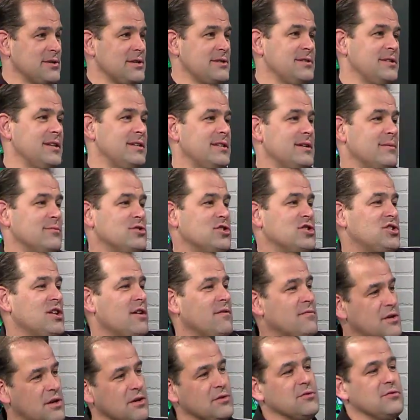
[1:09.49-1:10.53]
doesn't end up
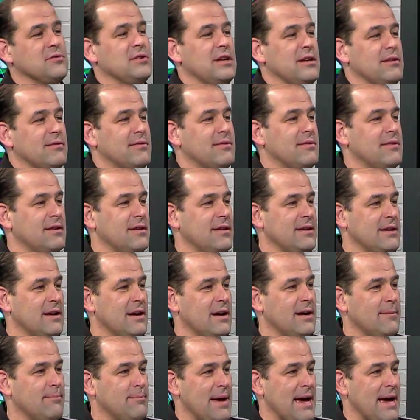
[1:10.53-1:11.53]
shoved underneath the